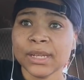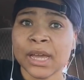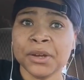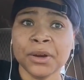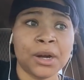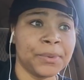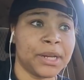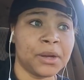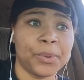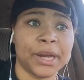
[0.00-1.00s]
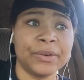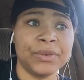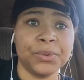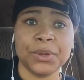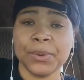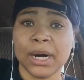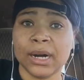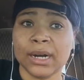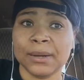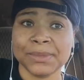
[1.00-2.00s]
and you're already aware of who you
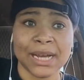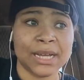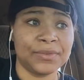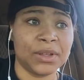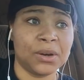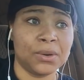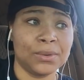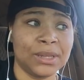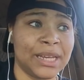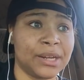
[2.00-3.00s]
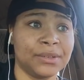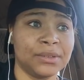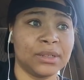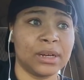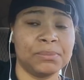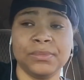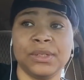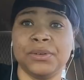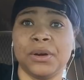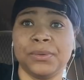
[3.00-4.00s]
are. I'm tired of the whole, they're
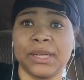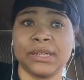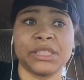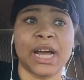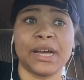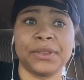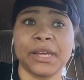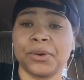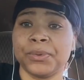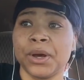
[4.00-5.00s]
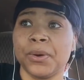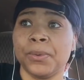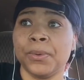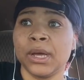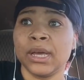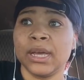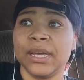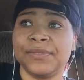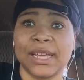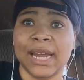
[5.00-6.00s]
a child, they don't know
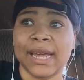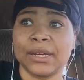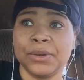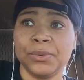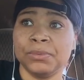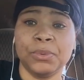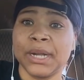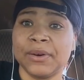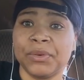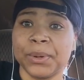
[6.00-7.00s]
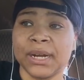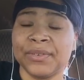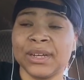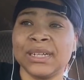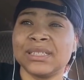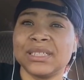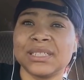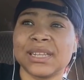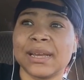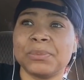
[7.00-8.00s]
if they like whatever. And it's
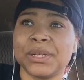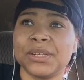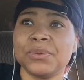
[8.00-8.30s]
just like, but